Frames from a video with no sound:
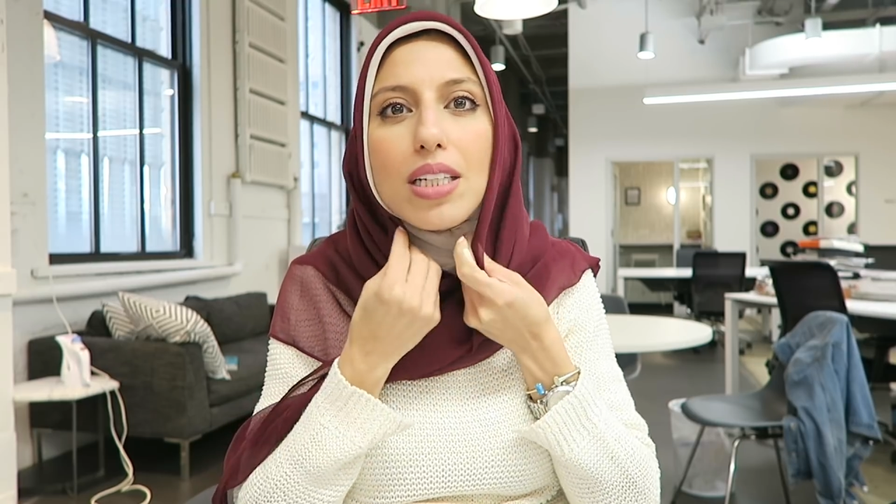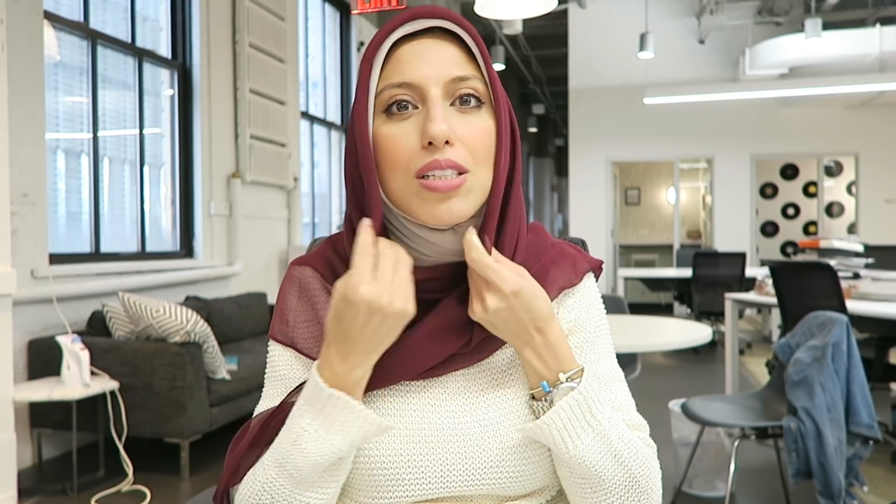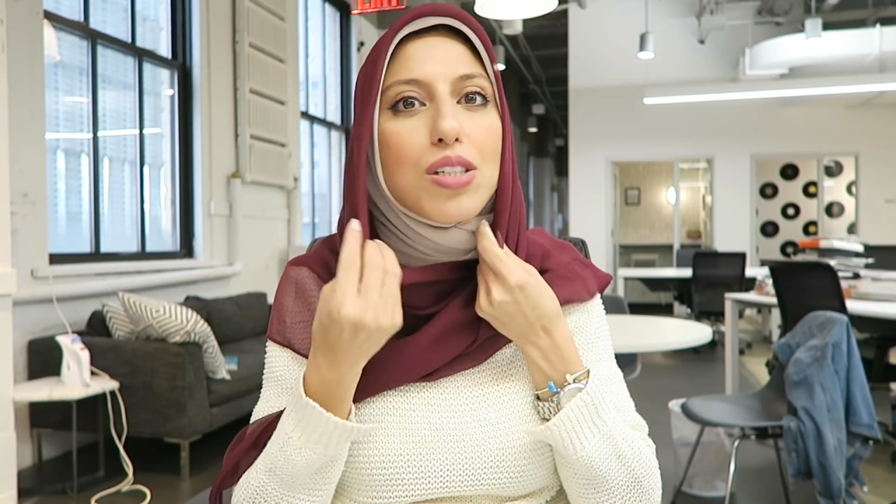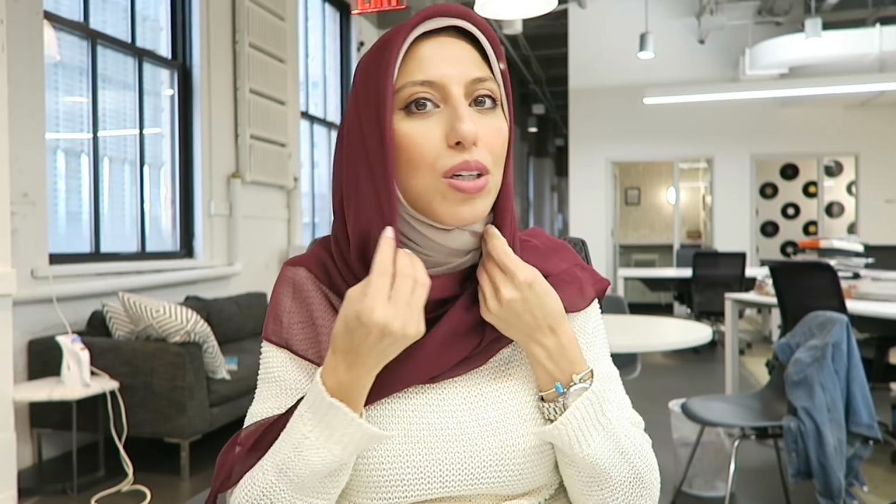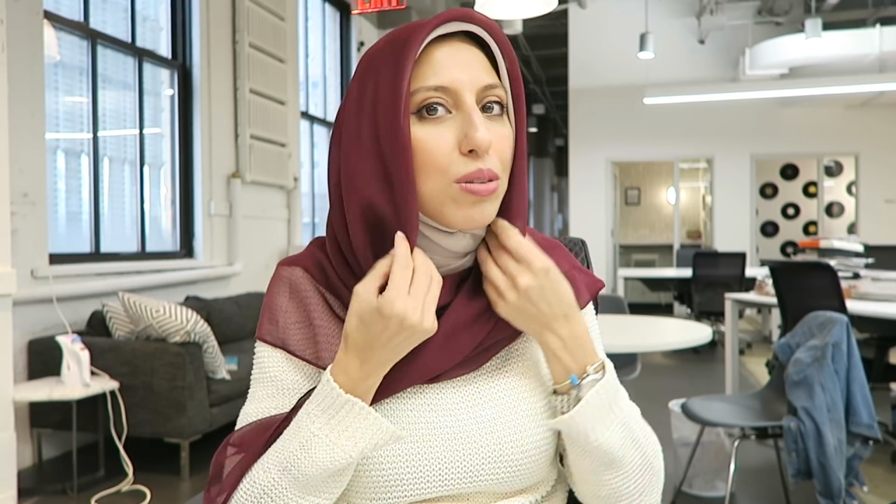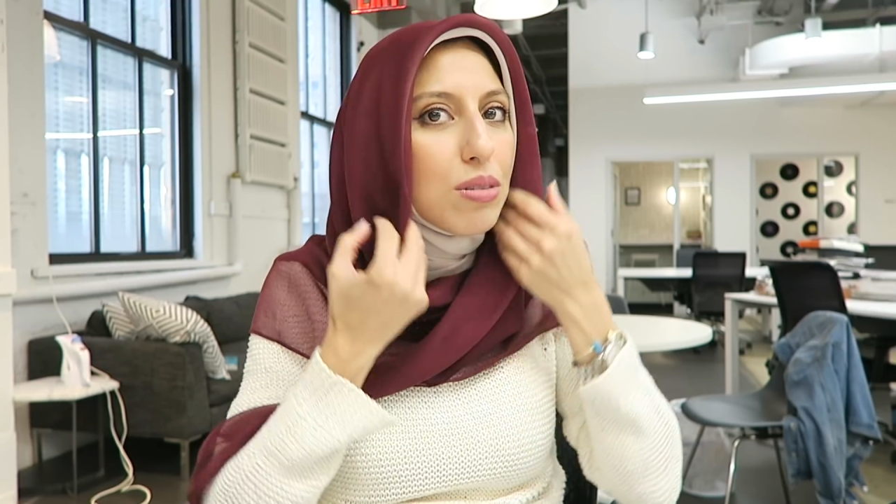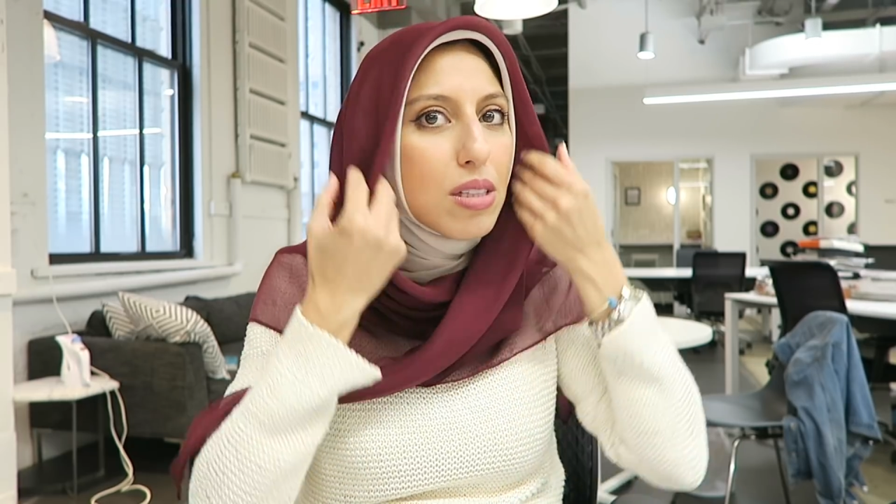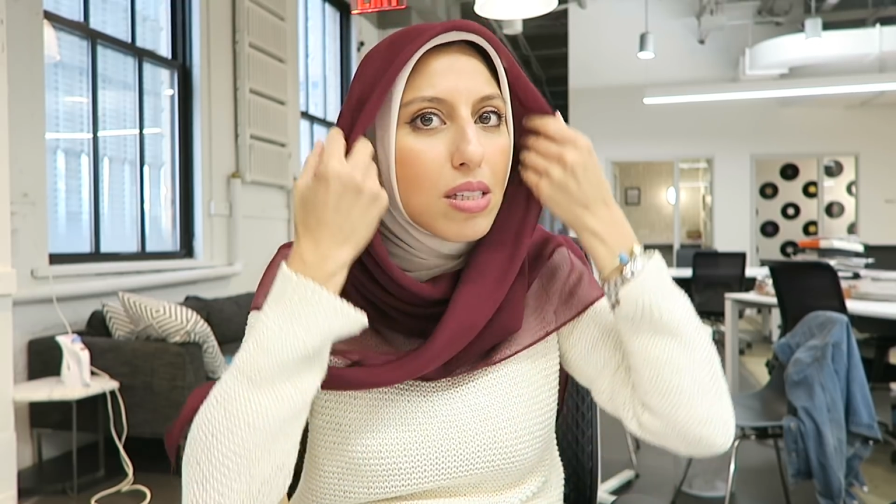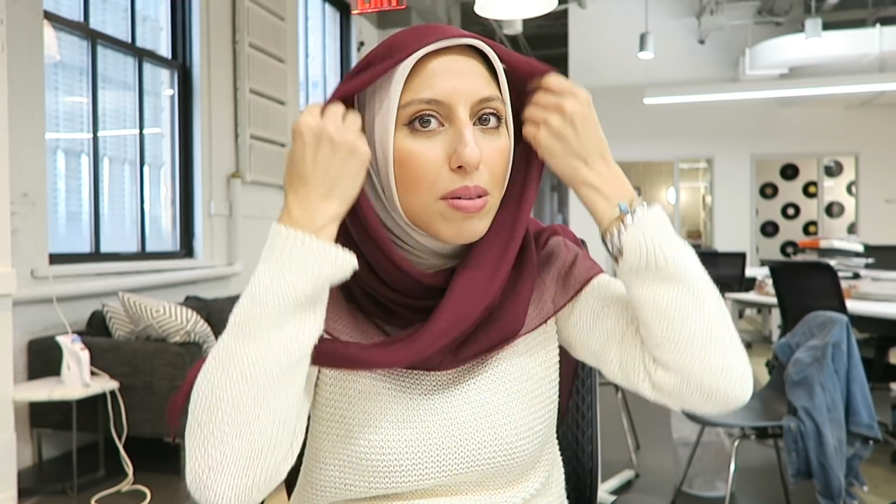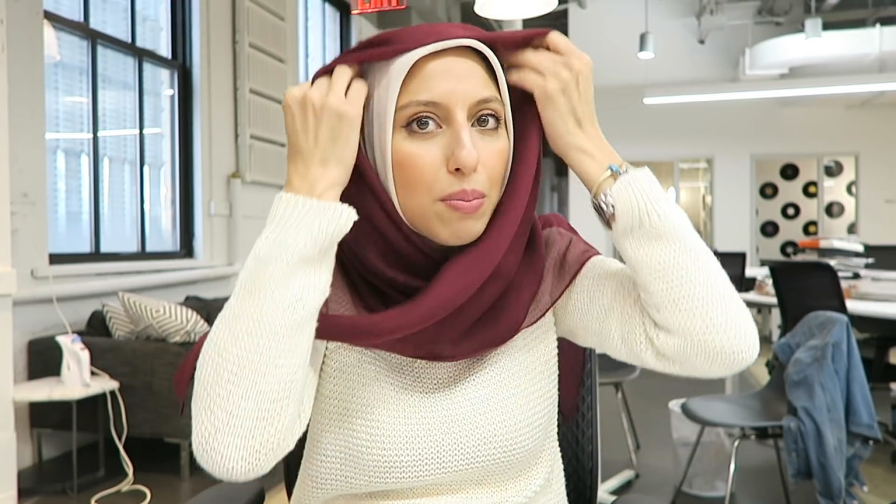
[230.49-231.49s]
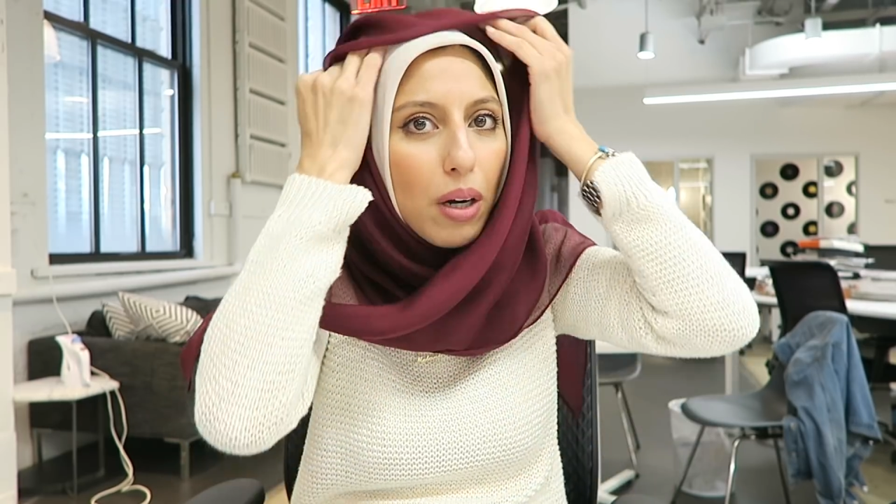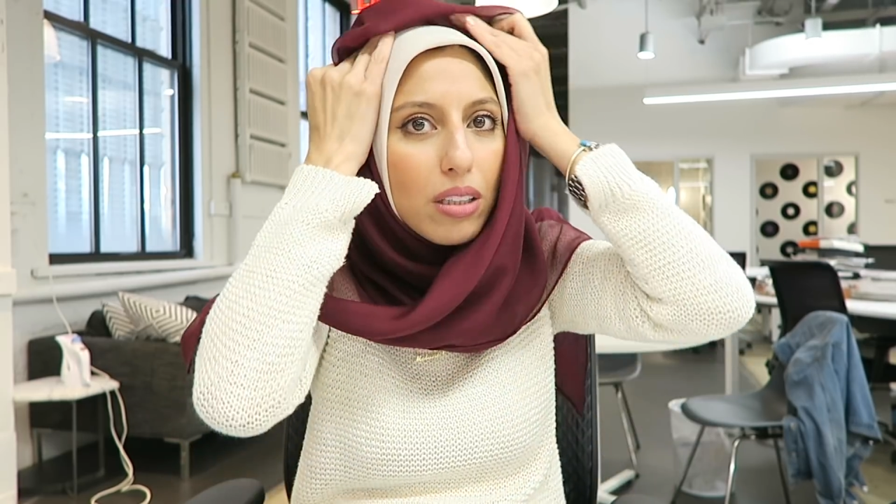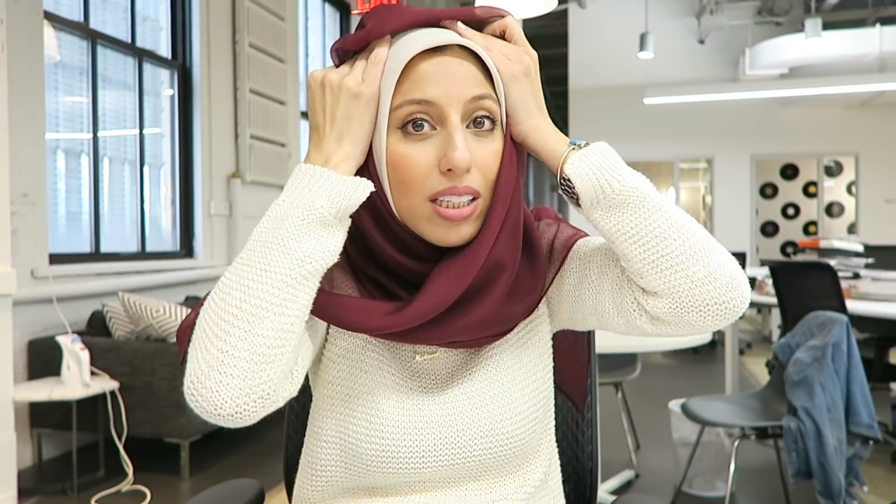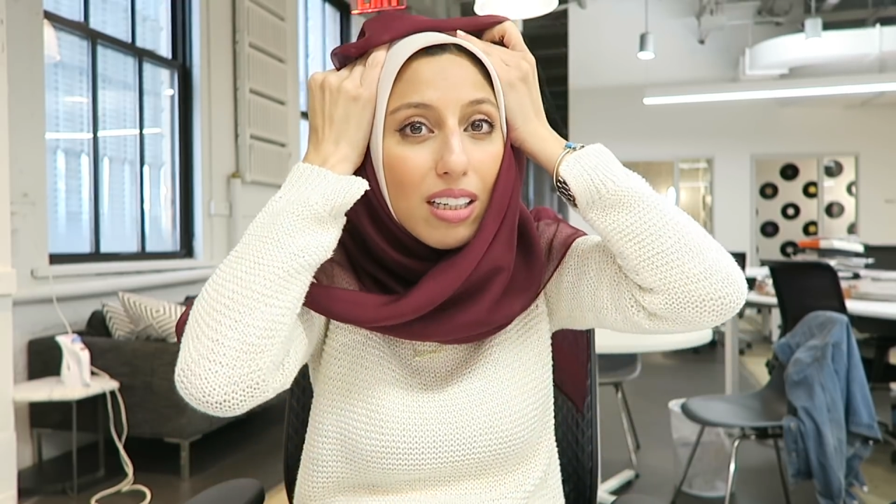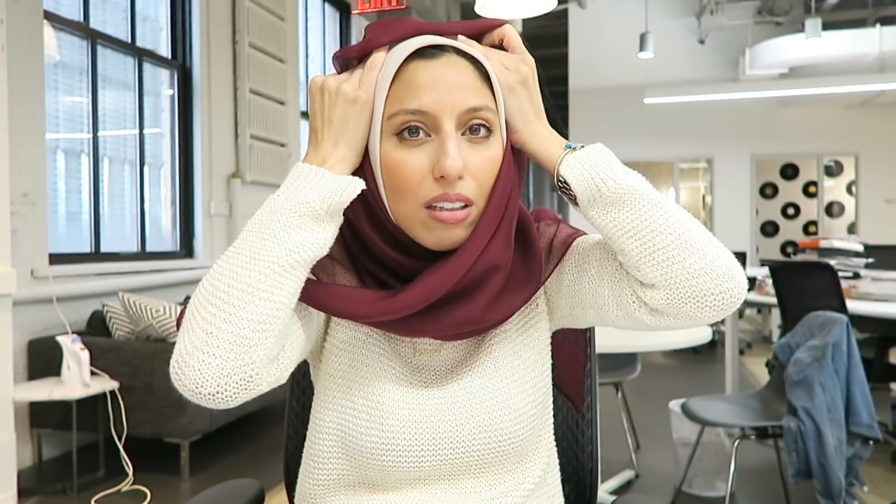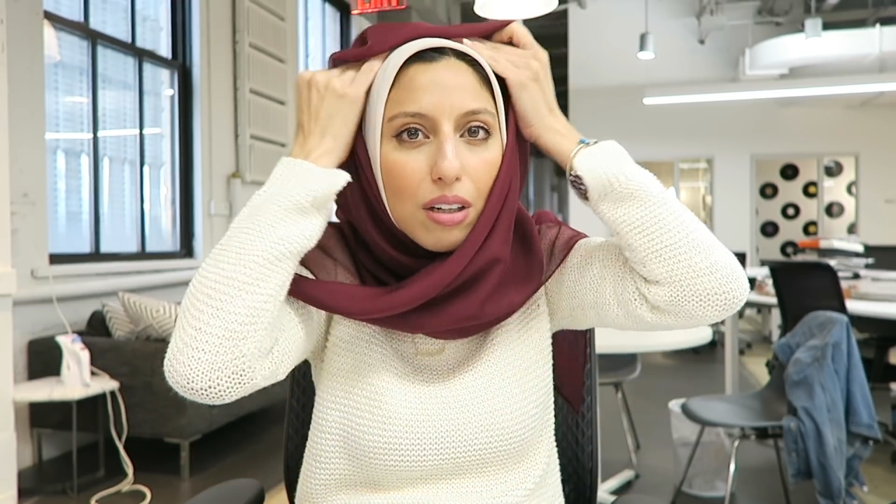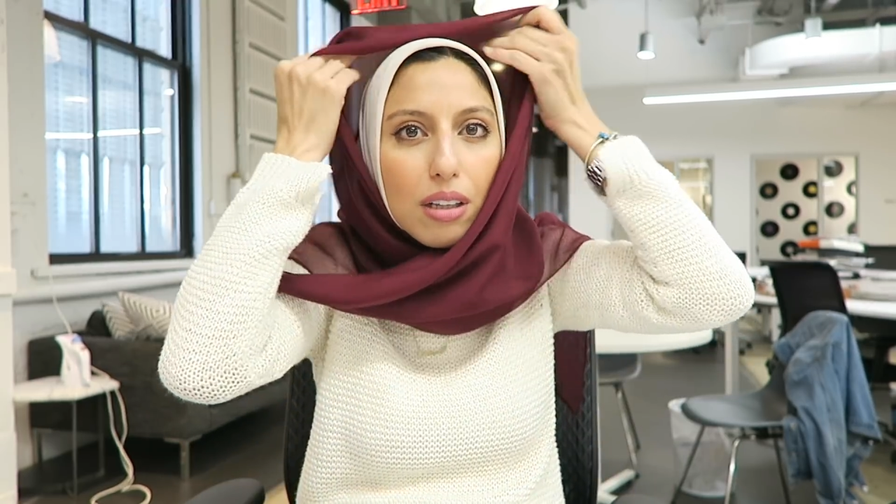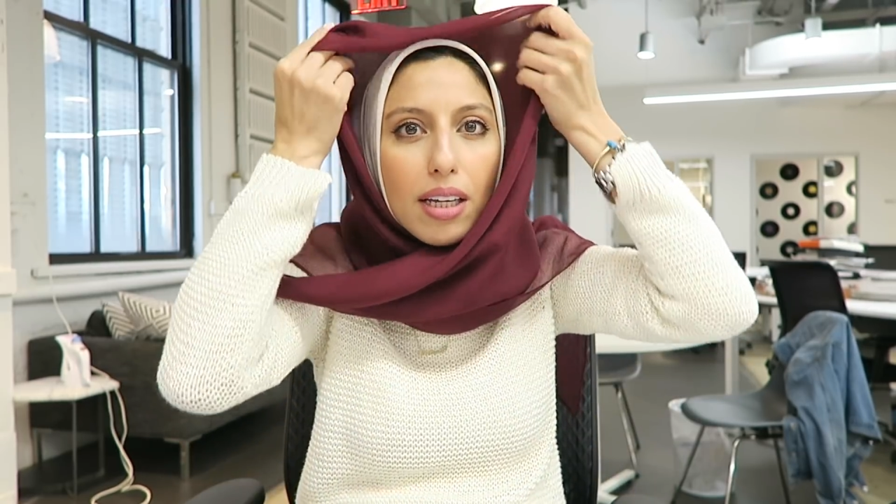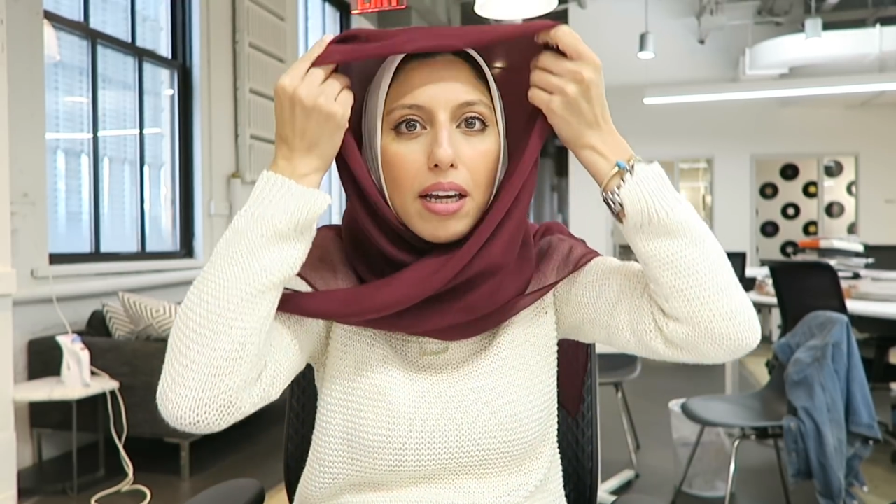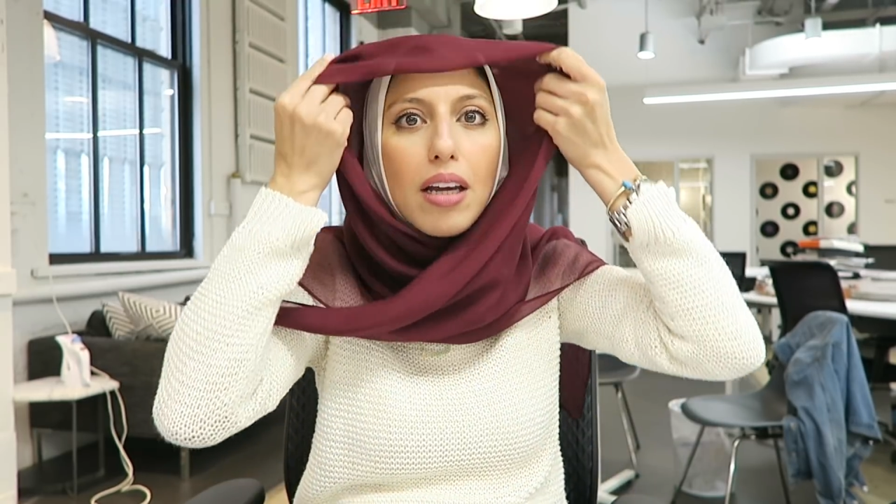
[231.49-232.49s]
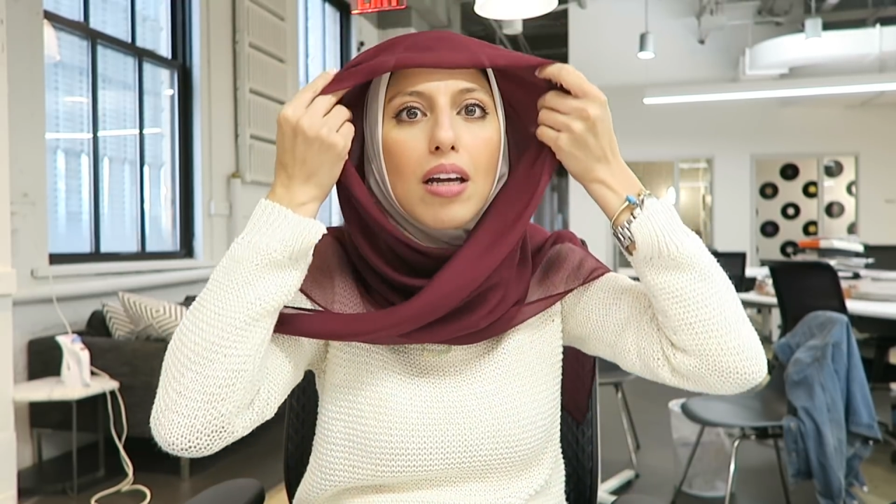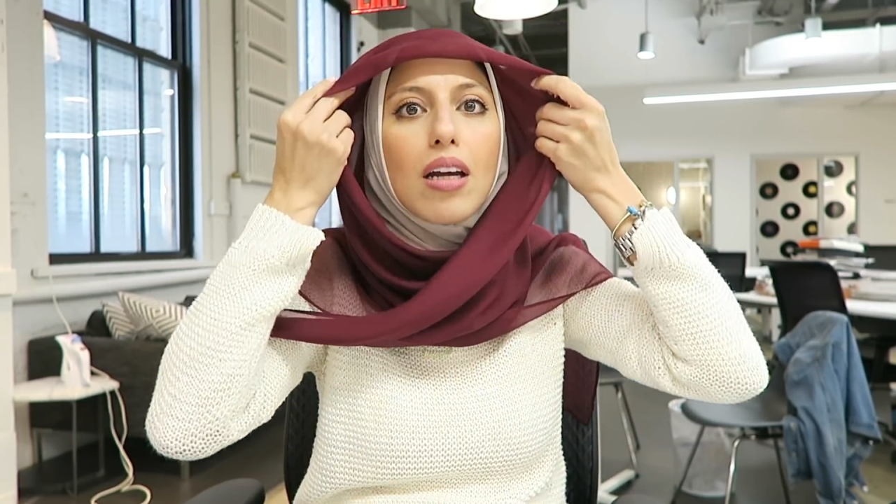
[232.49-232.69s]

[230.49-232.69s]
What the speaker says: skin tones, particularly,